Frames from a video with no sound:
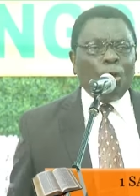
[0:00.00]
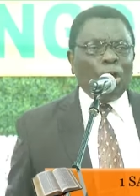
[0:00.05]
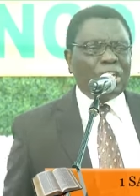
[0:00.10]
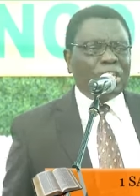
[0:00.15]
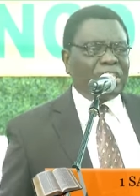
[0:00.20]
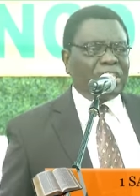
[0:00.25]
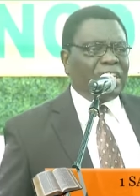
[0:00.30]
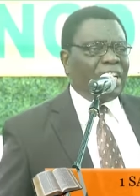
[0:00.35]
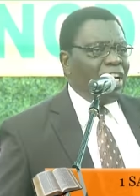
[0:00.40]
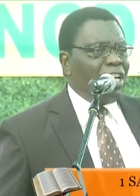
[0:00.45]

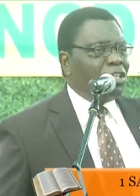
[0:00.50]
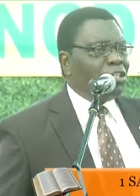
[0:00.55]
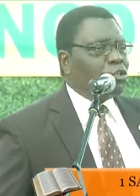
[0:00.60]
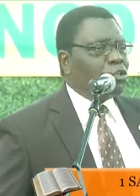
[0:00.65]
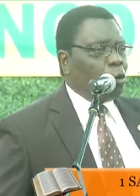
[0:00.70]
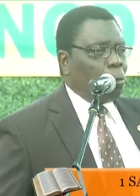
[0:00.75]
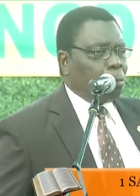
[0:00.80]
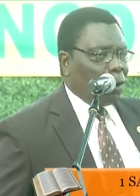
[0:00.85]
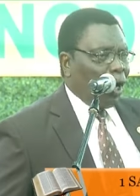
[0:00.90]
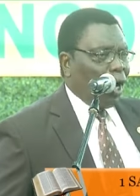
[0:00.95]
was still
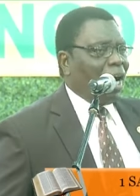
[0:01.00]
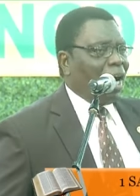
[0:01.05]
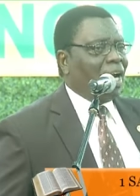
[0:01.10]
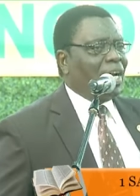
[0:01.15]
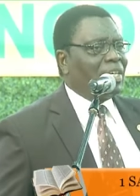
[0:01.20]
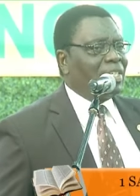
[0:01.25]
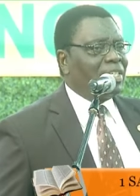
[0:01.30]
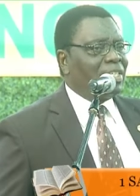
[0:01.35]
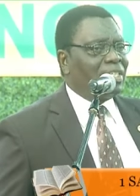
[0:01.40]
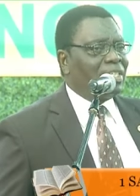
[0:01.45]

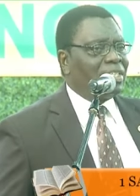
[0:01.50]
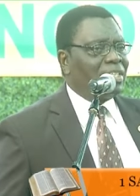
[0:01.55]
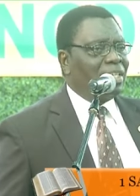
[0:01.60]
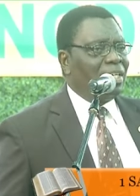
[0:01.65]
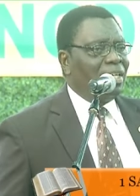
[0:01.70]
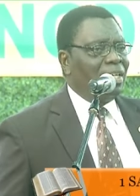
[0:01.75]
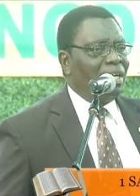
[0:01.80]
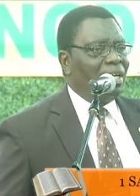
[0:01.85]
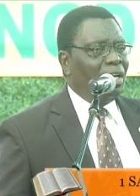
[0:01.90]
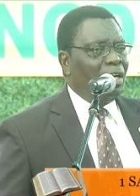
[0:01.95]
surprised.
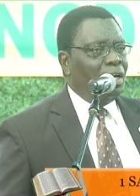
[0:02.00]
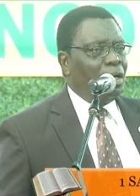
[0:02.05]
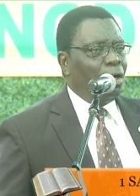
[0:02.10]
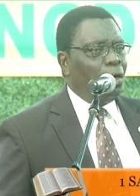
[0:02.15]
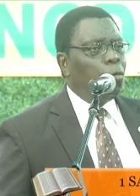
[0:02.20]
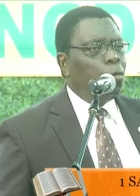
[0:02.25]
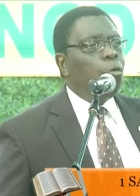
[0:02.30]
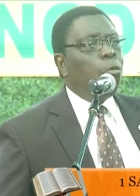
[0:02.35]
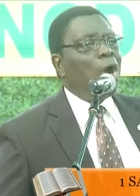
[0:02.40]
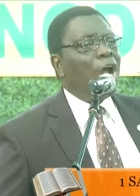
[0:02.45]

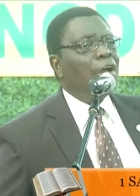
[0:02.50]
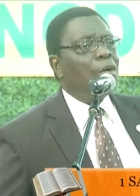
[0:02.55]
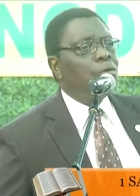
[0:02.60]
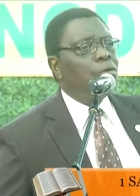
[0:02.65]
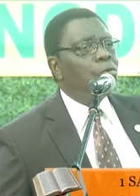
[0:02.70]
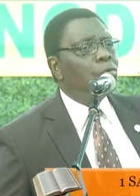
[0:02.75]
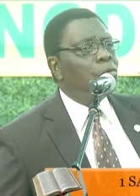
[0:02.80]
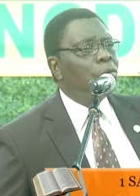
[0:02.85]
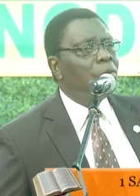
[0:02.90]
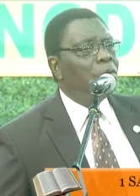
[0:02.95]
Who are
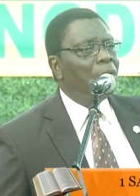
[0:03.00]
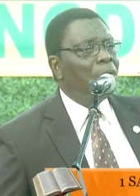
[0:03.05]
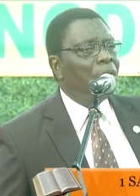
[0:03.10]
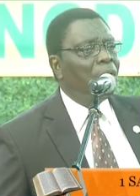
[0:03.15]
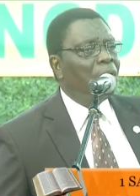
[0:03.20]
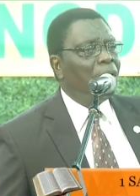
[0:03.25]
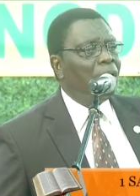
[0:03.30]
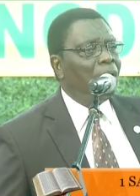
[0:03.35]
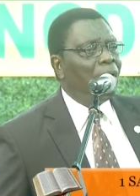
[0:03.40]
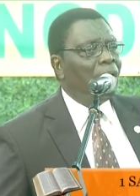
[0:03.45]
you?
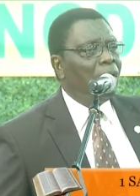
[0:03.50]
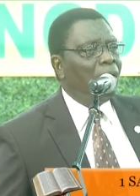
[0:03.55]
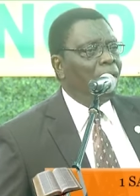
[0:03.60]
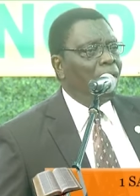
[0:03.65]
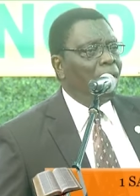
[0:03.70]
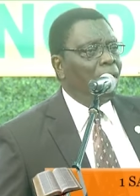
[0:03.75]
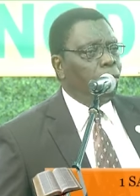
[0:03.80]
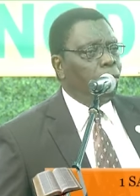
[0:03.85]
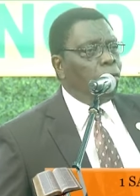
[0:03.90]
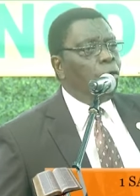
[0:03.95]

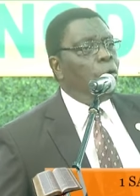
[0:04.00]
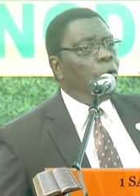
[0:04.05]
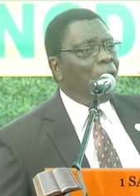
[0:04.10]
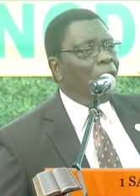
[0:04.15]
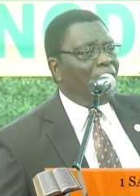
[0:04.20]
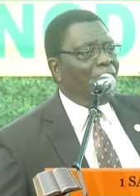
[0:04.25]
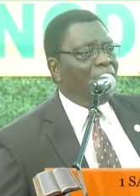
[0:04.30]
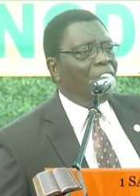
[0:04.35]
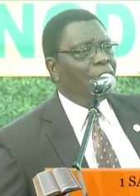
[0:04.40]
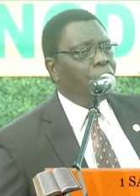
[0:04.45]

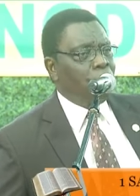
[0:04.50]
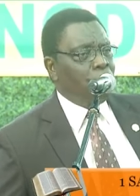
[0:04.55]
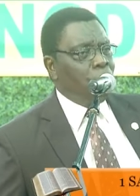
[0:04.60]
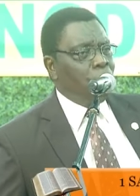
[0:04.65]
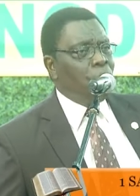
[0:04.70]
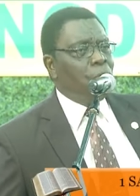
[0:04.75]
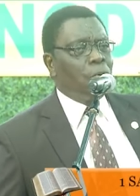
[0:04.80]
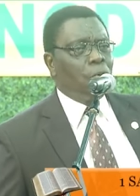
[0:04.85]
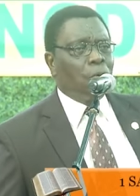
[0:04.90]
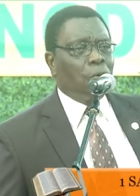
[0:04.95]
Who are
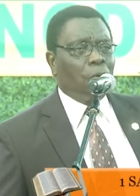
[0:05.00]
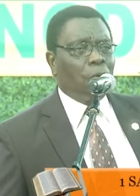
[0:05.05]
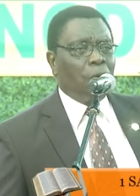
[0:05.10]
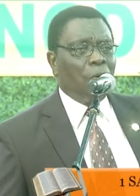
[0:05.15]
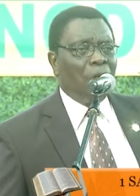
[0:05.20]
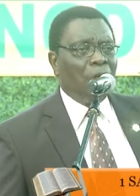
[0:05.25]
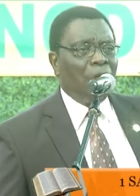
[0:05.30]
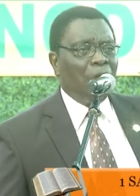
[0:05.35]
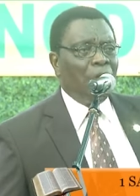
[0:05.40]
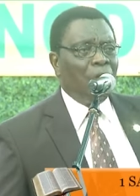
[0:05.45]
you?
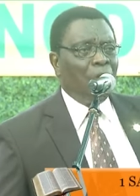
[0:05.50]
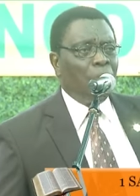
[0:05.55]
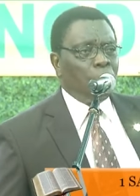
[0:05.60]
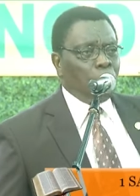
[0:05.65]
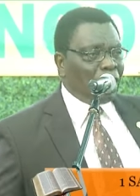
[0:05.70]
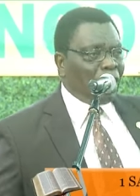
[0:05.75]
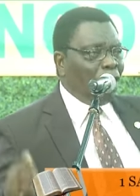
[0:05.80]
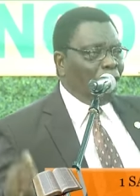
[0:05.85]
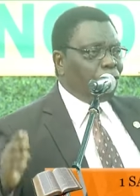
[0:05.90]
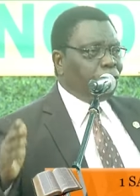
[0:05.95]

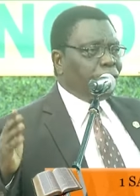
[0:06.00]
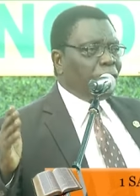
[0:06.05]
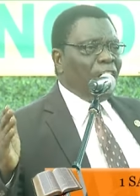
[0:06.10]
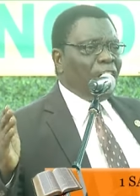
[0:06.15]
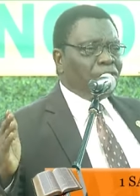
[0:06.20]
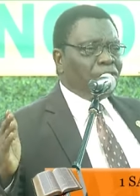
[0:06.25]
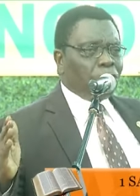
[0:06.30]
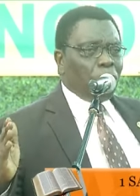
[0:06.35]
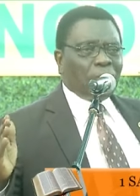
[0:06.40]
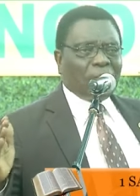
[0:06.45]
You can
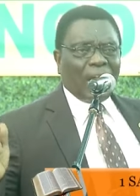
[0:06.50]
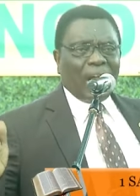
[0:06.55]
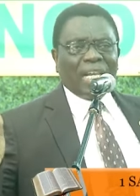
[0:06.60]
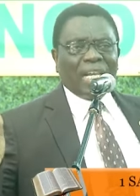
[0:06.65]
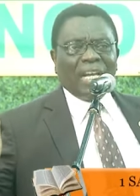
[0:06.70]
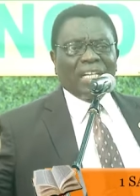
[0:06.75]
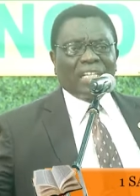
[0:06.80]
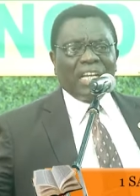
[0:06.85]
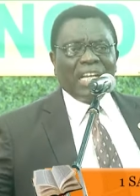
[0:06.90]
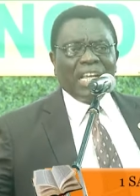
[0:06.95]
fight so
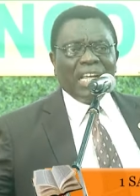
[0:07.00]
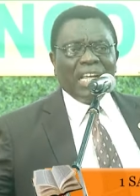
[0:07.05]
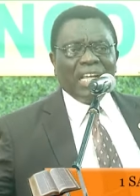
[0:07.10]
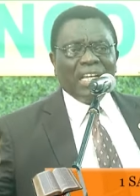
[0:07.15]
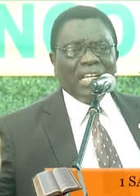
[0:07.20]
gallantly,